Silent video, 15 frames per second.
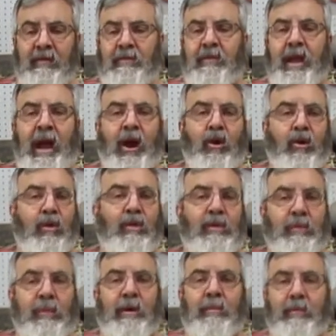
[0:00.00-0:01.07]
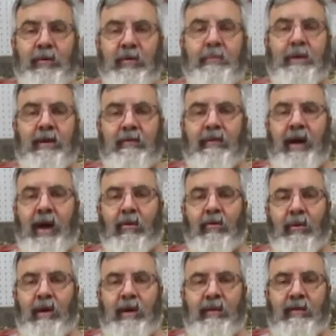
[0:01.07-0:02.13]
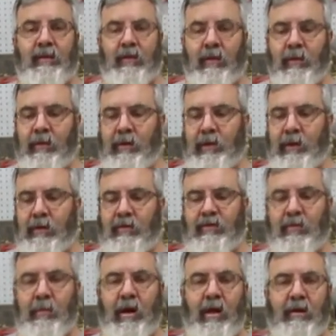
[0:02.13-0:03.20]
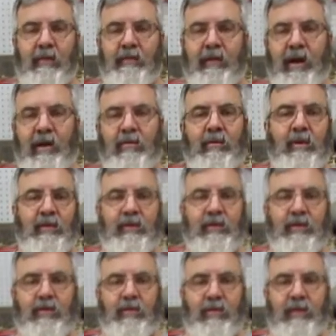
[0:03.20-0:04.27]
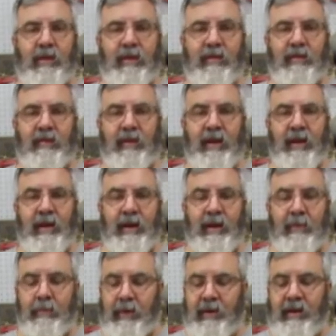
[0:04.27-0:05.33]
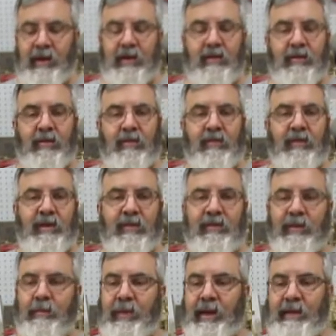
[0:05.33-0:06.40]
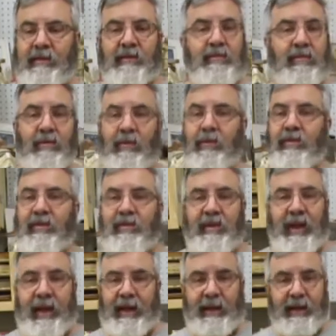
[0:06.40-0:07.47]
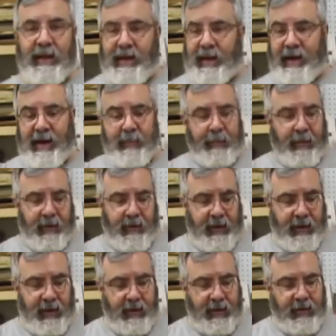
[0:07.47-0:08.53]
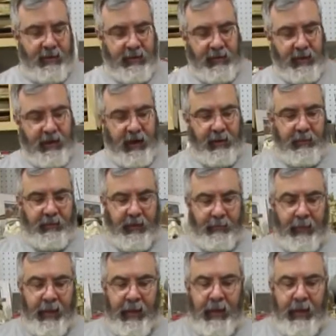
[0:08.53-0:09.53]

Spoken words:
Aero Aluminum was a big foundry, so you know, smaller foundries that do this particular system, they just throw the sand in the hopper and it goes to garbage dump.